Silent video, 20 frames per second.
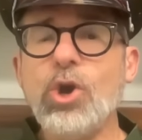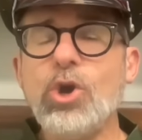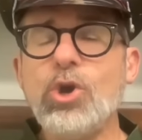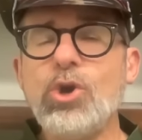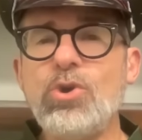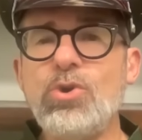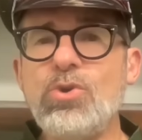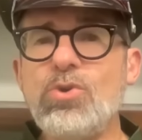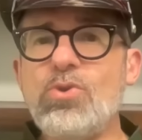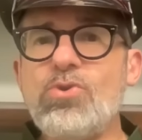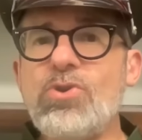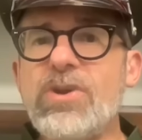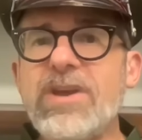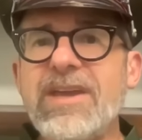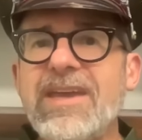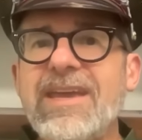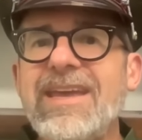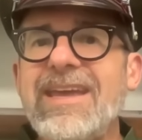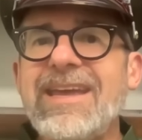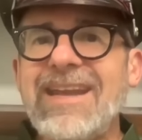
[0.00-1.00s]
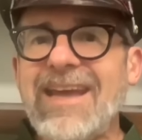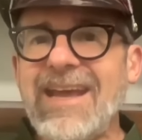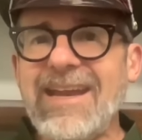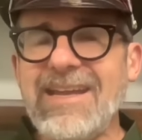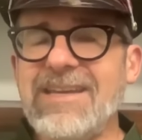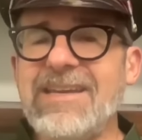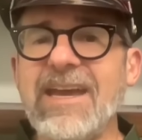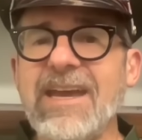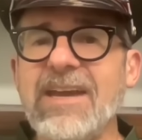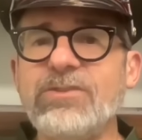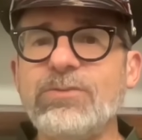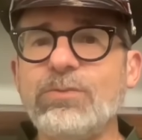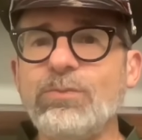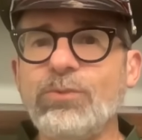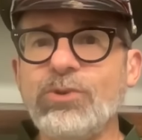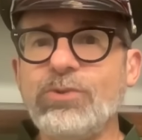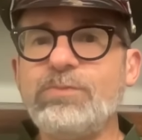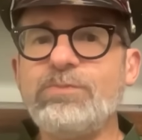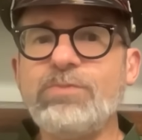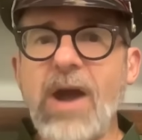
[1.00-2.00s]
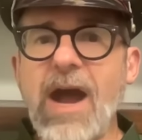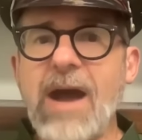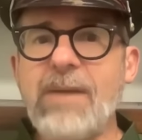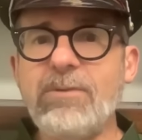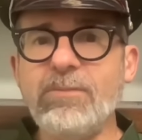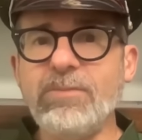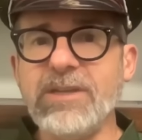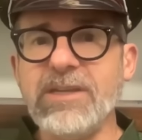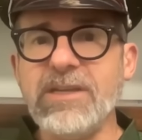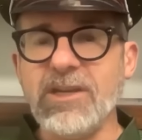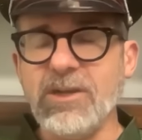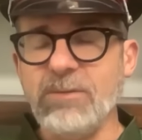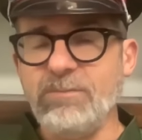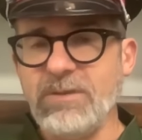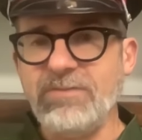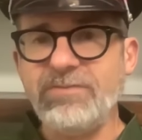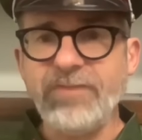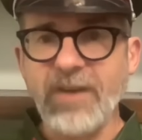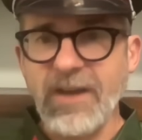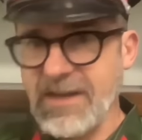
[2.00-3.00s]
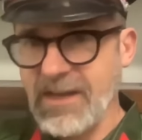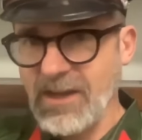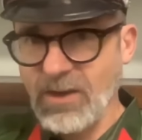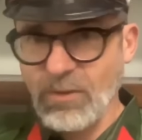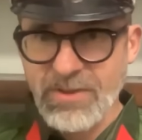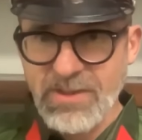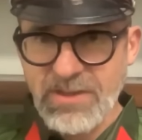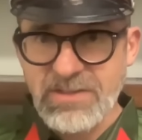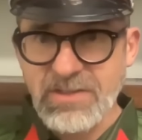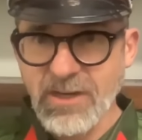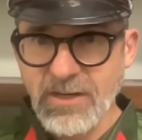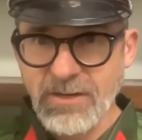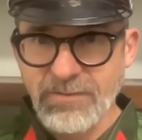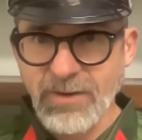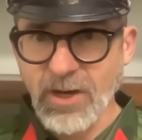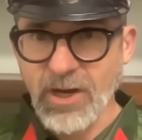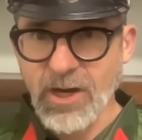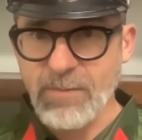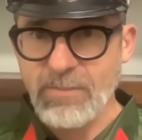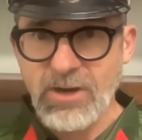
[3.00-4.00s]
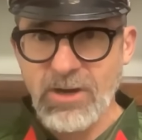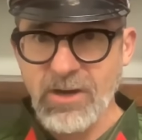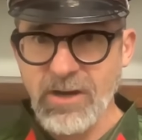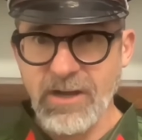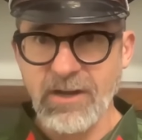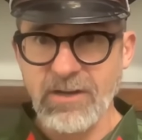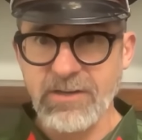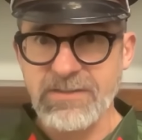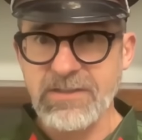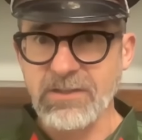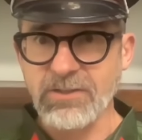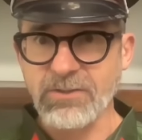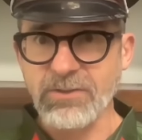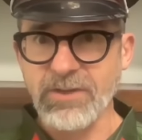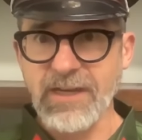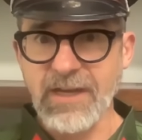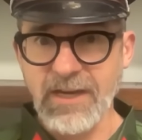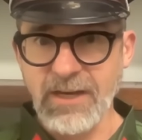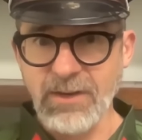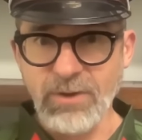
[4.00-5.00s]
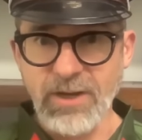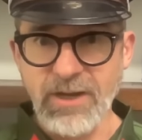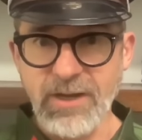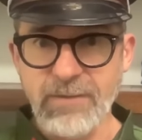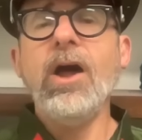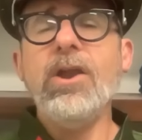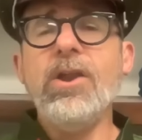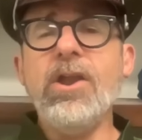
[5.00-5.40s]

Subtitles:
who in any case was probably going to be fighting with a ton of armor and artillery anyway.